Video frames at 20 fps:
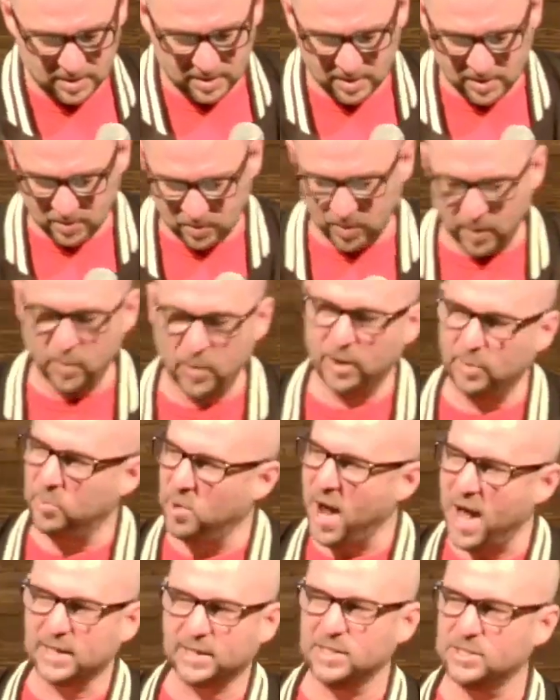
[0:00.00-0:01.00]
We want to
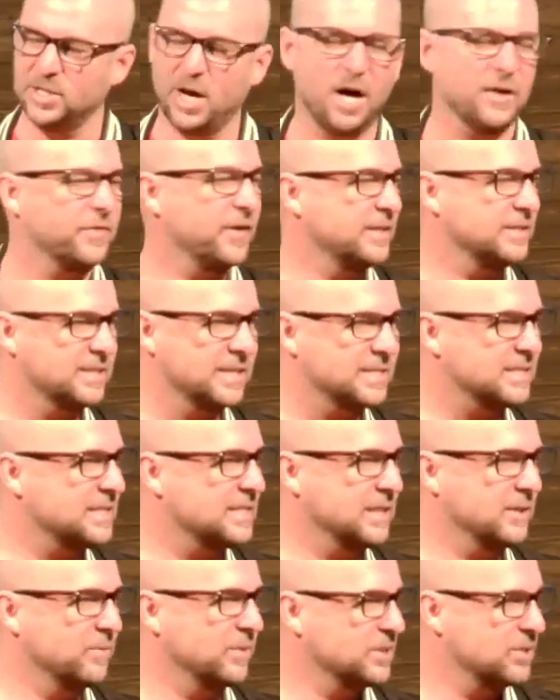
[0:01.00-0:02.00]
practice
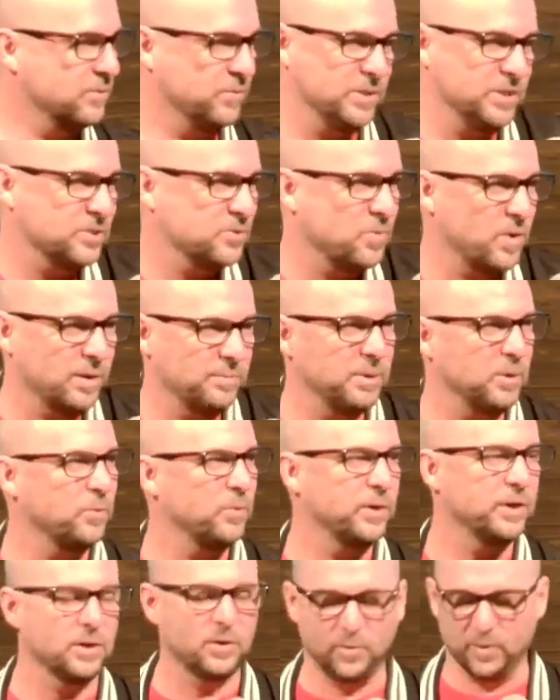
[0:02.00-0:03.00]
authenticity, which we just want to be
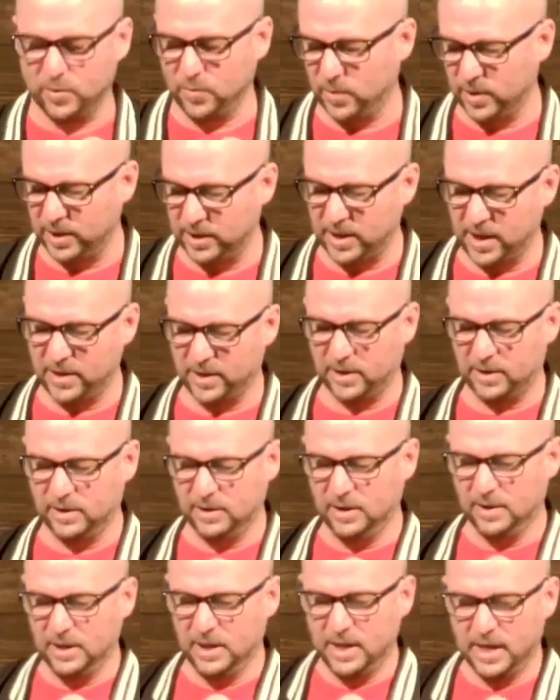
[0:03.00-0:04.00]
real with one another.
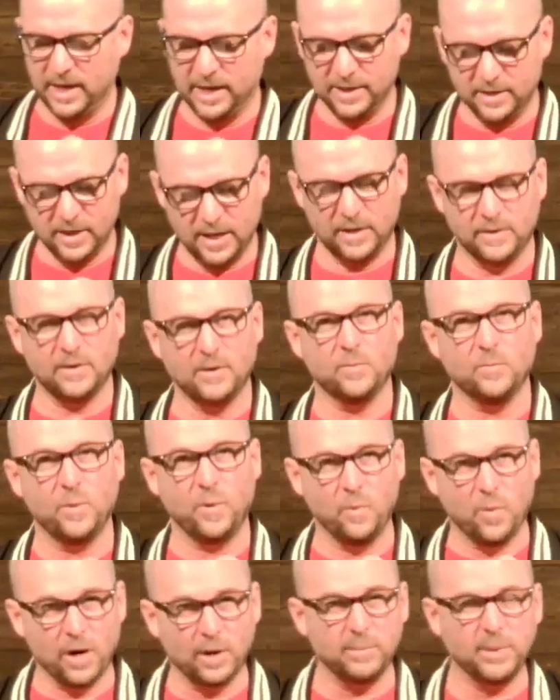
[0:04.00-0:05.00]
And we
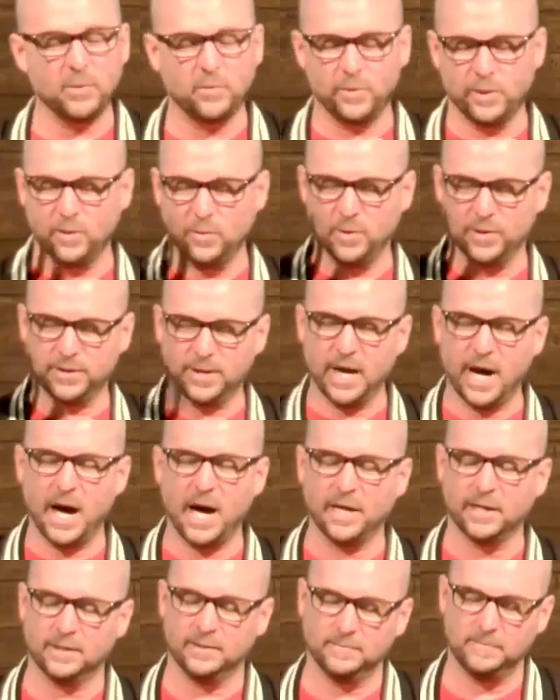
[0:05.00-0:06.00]
want to be real with God.